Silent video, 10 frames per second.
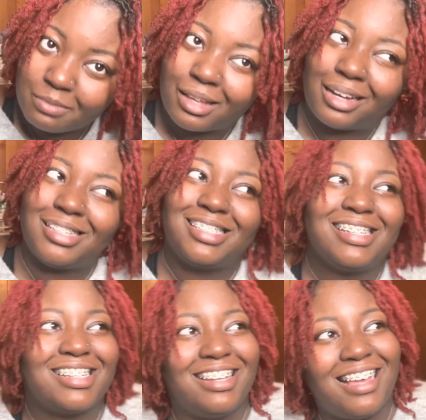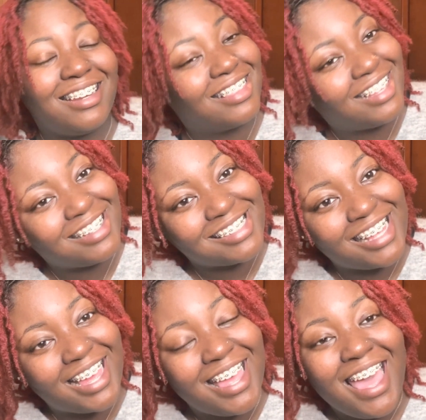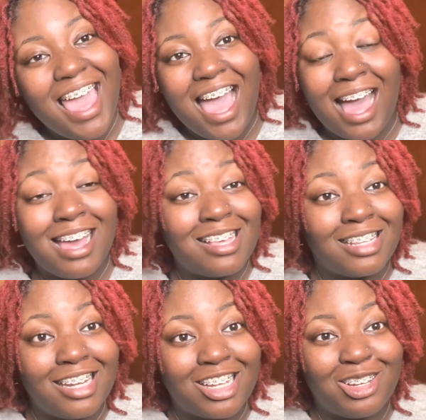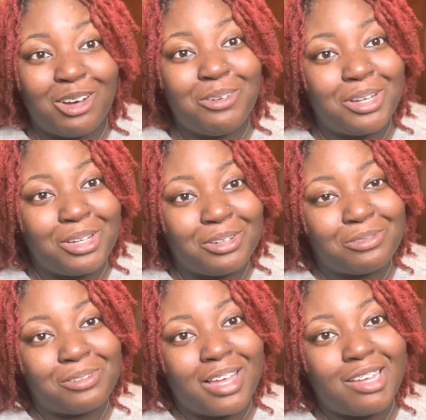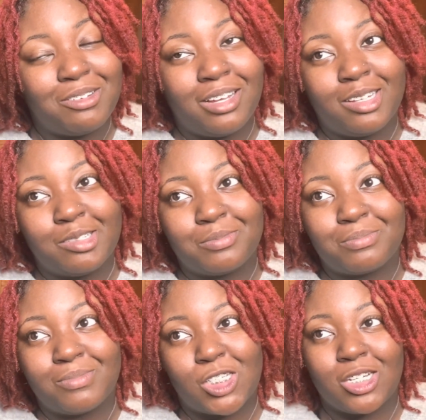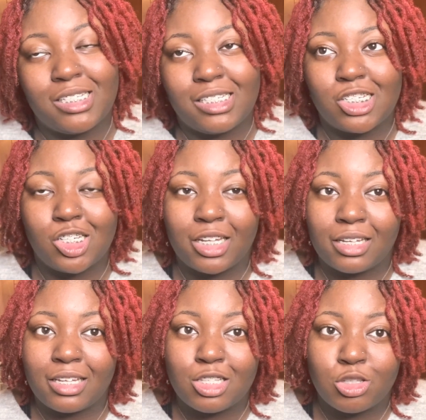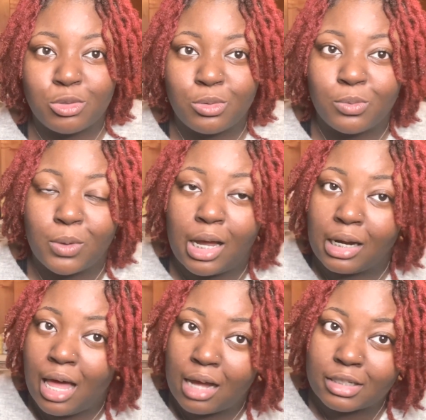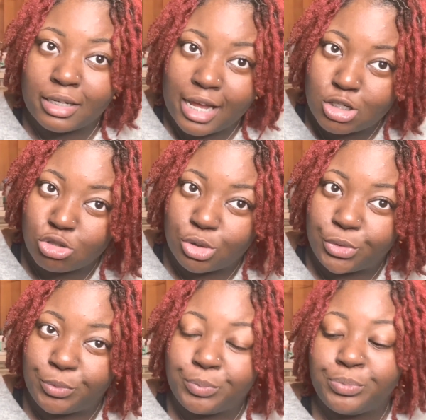Like, it's just a lot of things that I had to let go of transitioning into a locked natural.